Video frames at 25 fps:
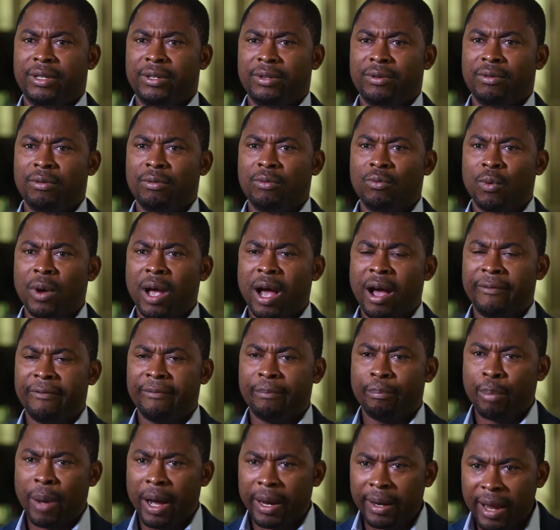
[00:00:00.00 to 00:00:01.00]
You know, we have
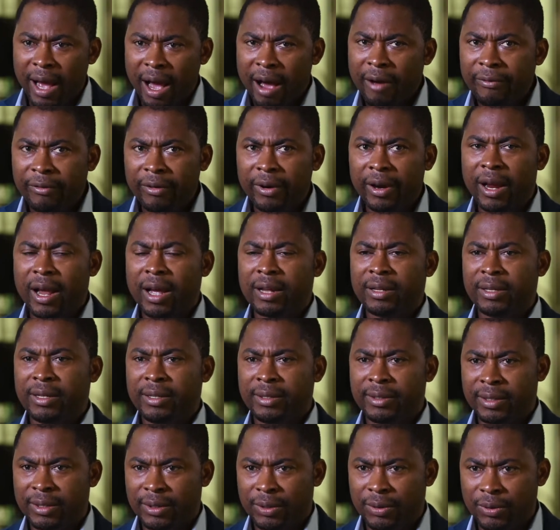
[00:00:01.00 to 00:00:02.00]
Pan-African
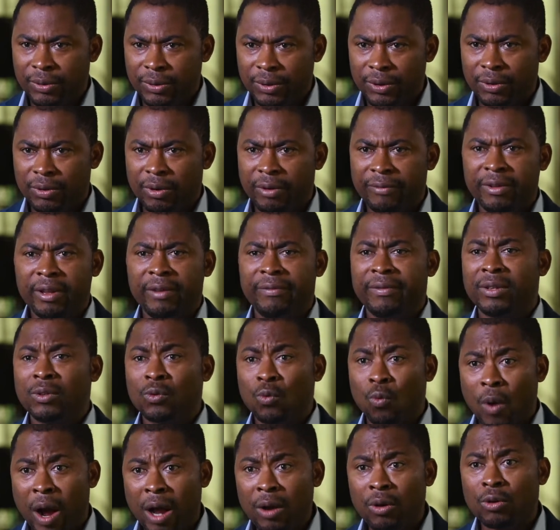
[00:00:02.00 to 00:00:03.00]
Institute, you know, even if
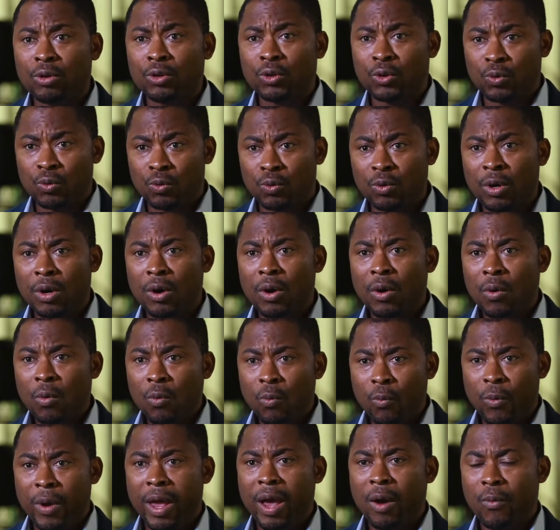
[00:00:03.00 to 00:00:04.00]
it's one or two,
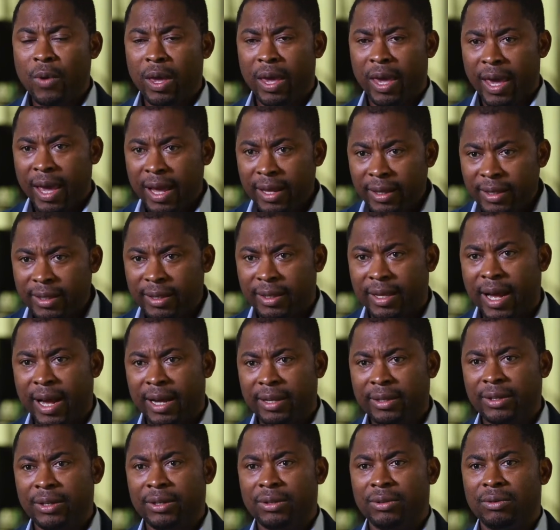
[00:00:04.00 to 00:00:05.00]
where we can
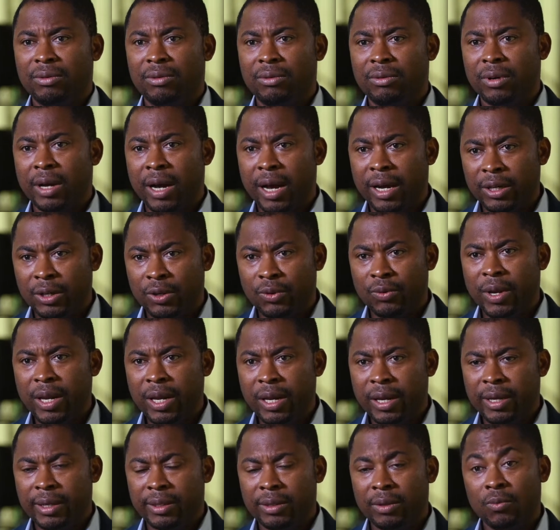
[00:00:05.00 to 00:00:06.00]
start, you know,
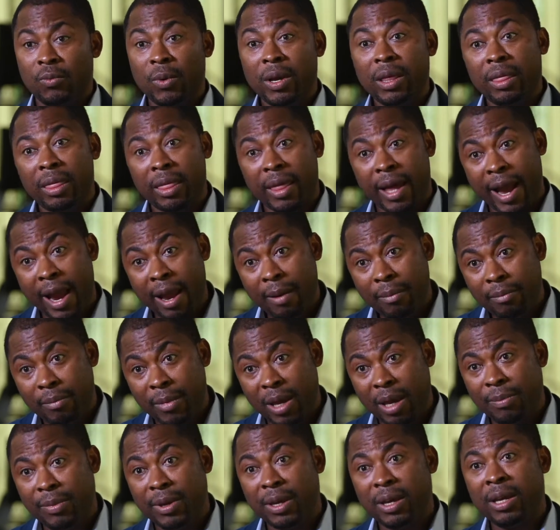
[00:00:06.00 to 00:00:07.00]
doing this. With time,
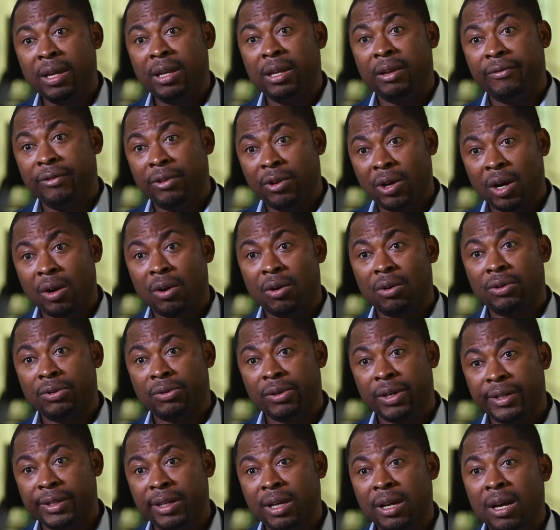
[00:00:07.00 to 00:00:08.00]
maybe individual
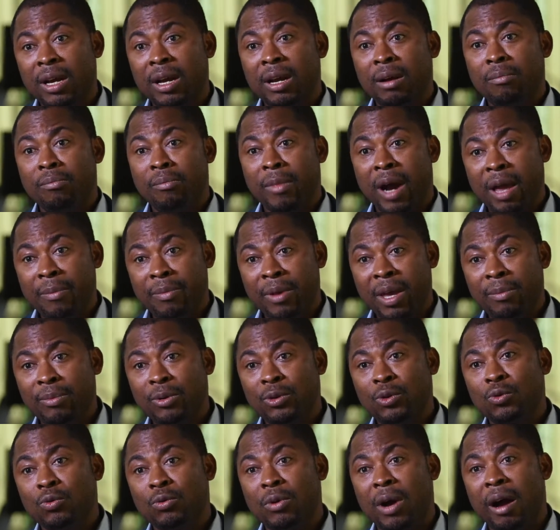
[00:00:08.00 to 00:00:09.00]
countries might be
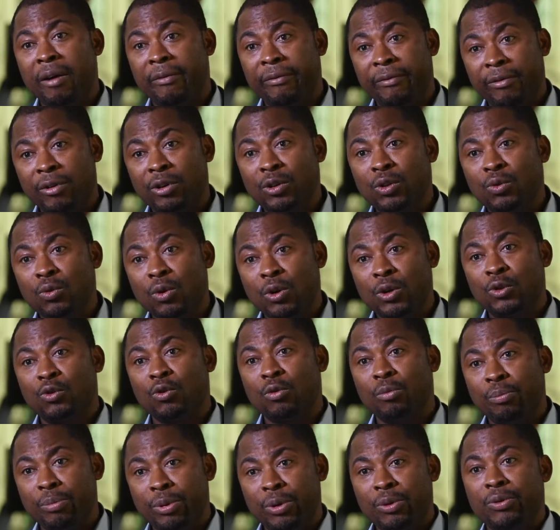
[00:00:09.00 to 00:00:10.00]
able to afford to
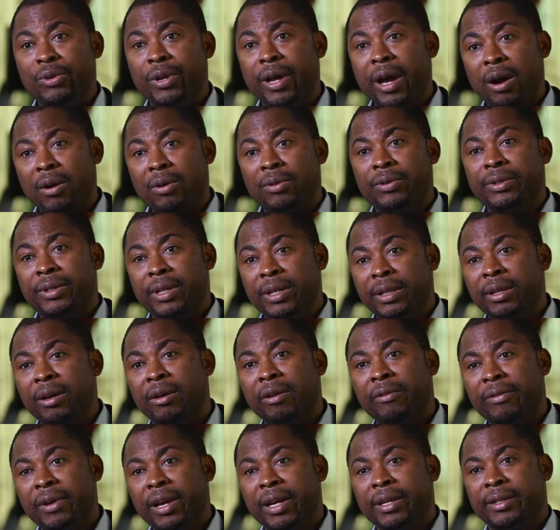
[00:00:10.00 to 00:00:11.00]
also build their own center
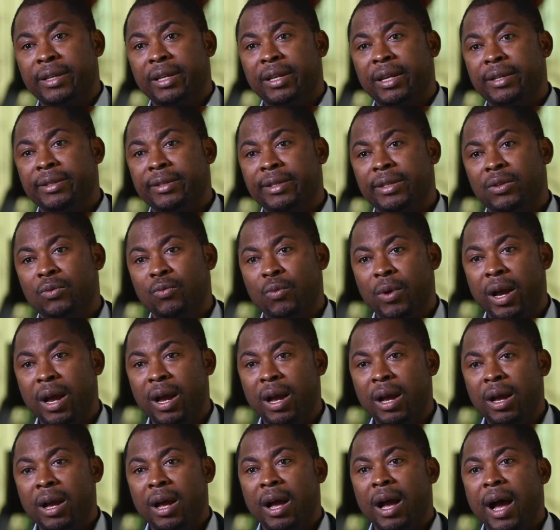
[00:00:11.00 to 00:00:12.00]
of excellences where
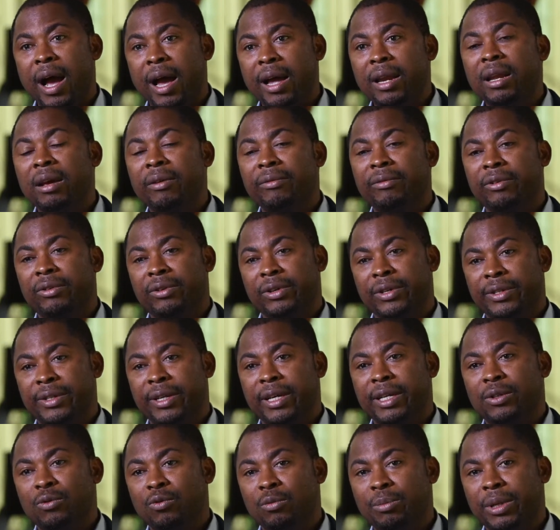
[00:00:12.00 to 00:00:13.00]
high-level
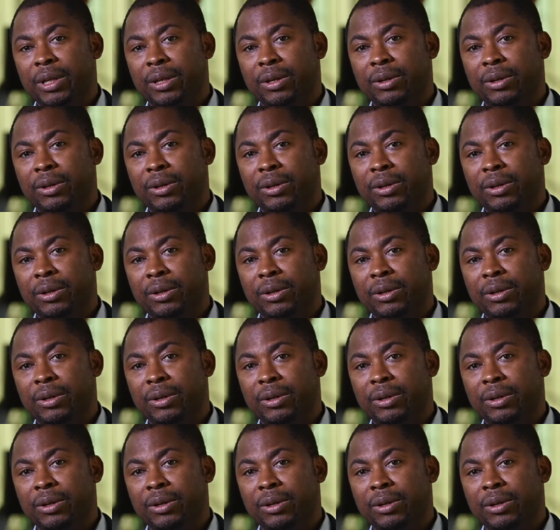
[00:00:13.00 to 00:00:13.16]
research will be